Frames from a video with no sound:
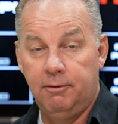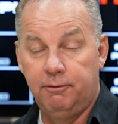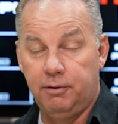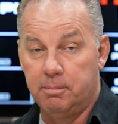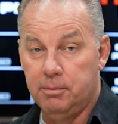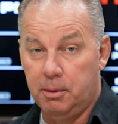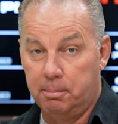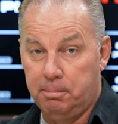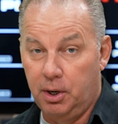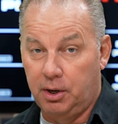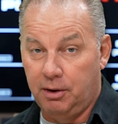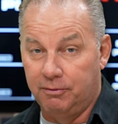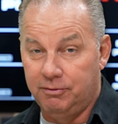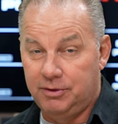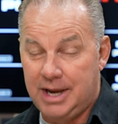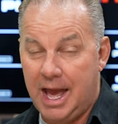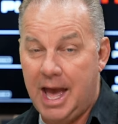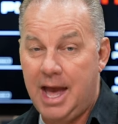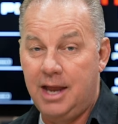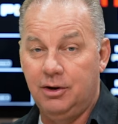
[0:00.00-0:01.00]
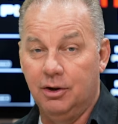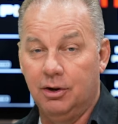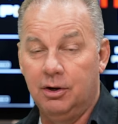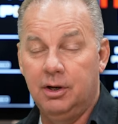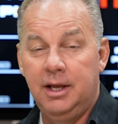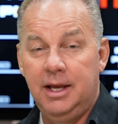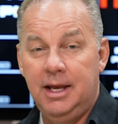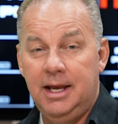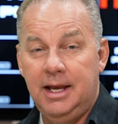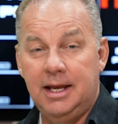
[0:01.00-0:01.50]
From the book of
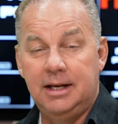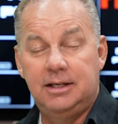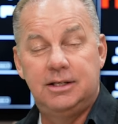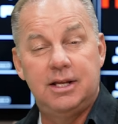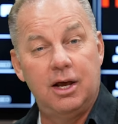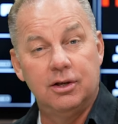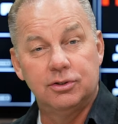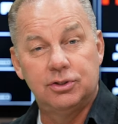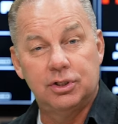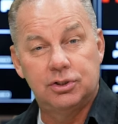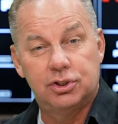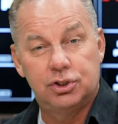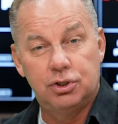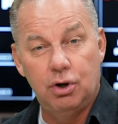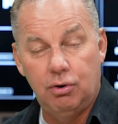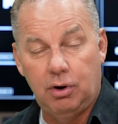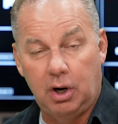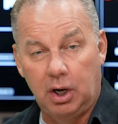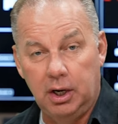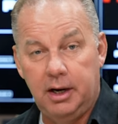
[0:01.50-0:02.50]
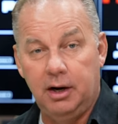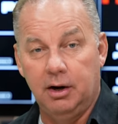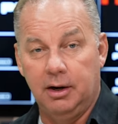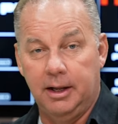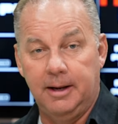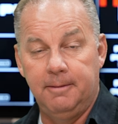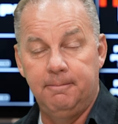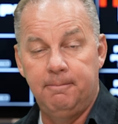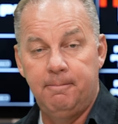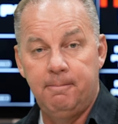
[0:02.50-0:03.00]
Daniel, it tells us so
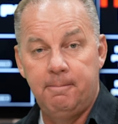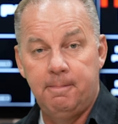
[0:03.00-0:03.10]
clearly